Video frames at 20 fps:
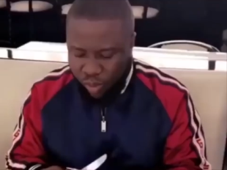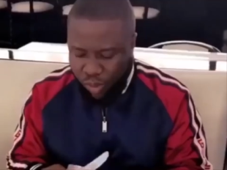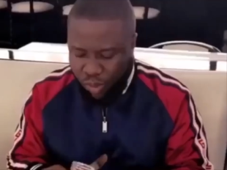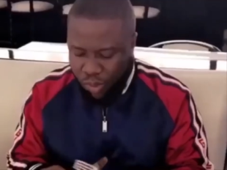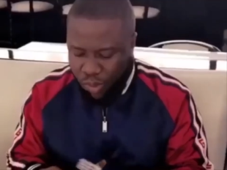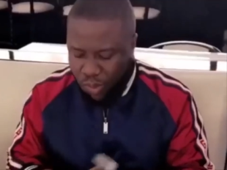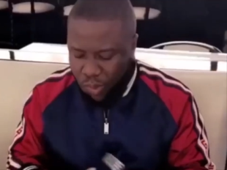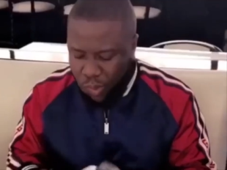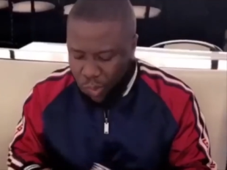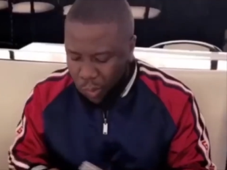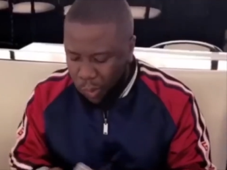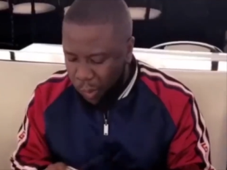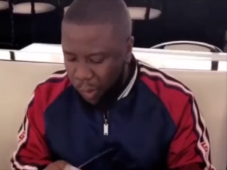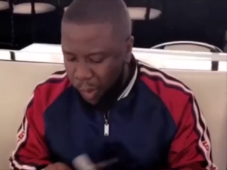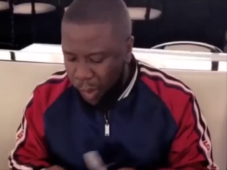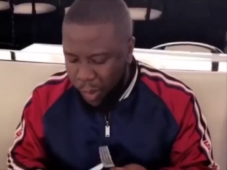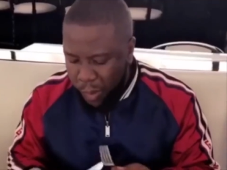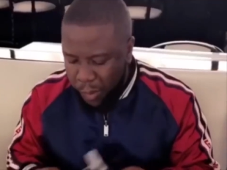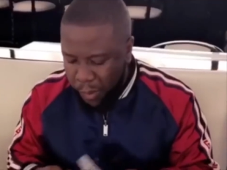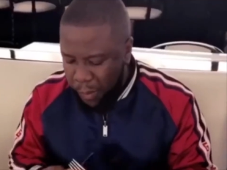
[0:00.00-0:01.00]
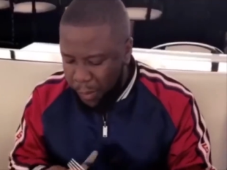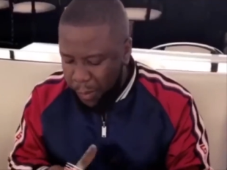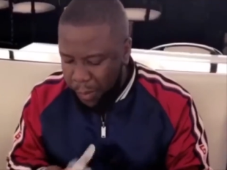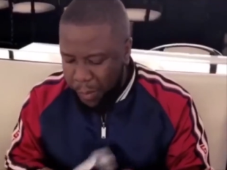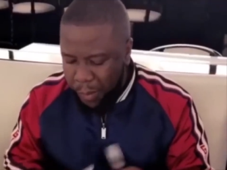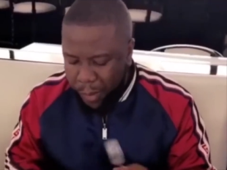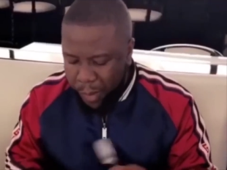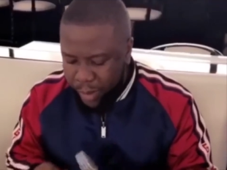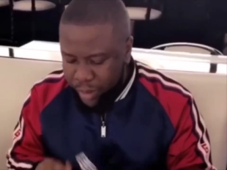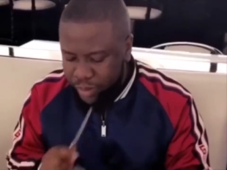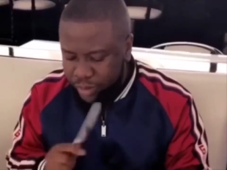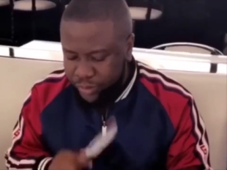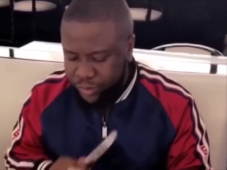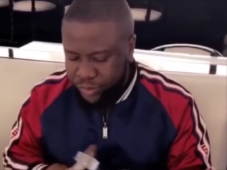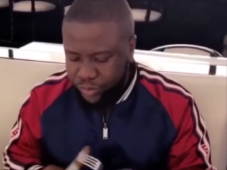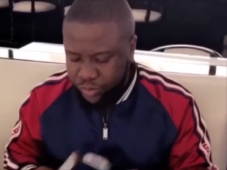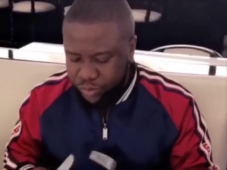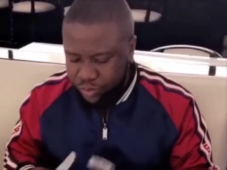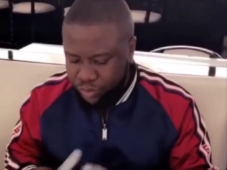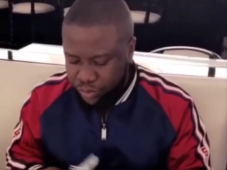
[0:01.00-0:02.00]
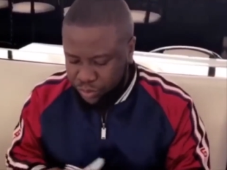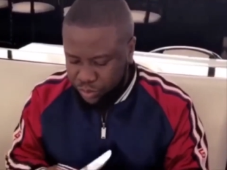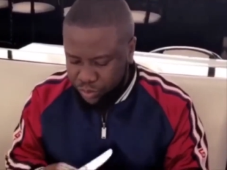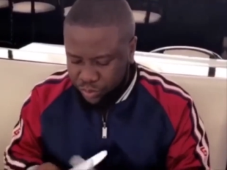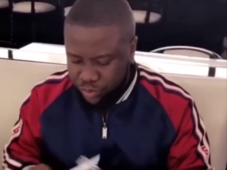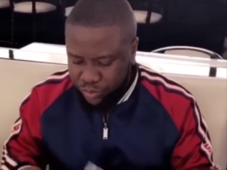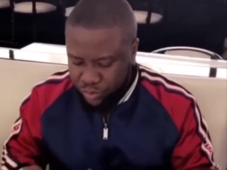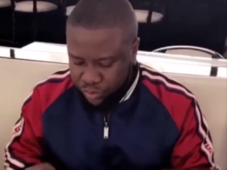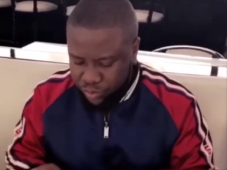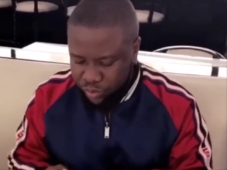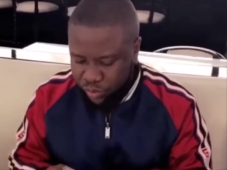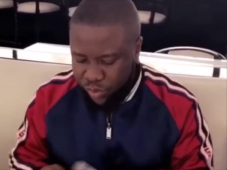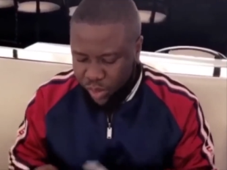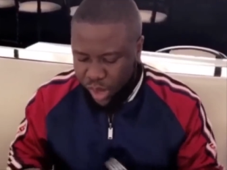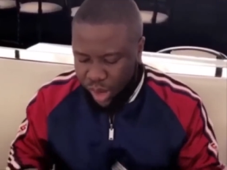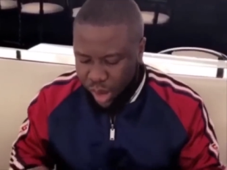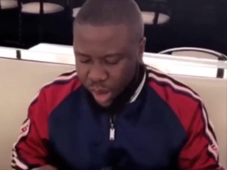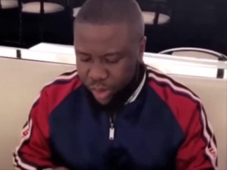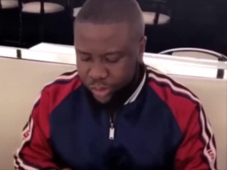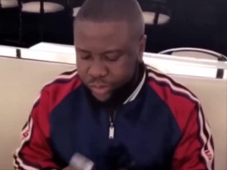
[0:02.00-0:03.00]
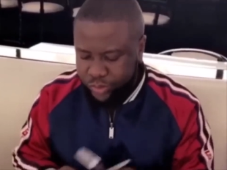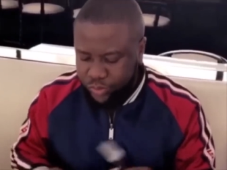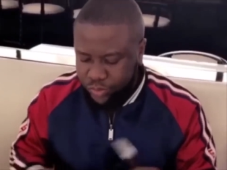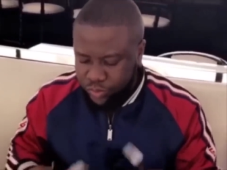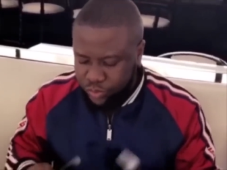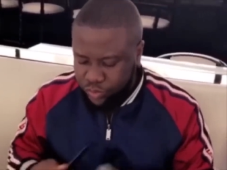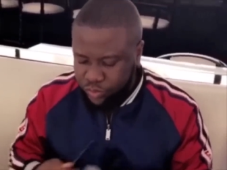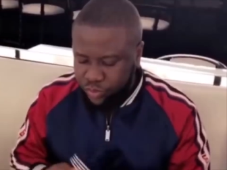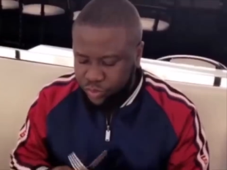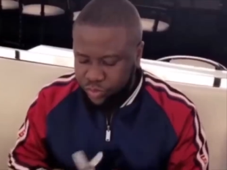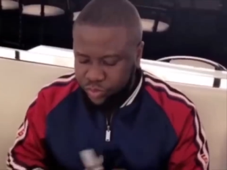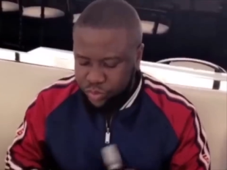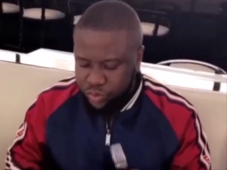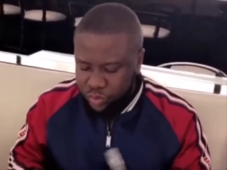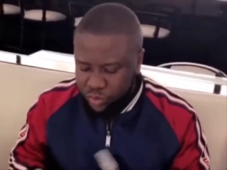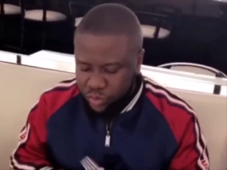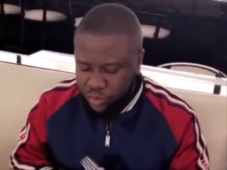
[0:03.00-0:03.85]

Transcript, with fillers: he became wealthy and successful after he moved to Malaysia.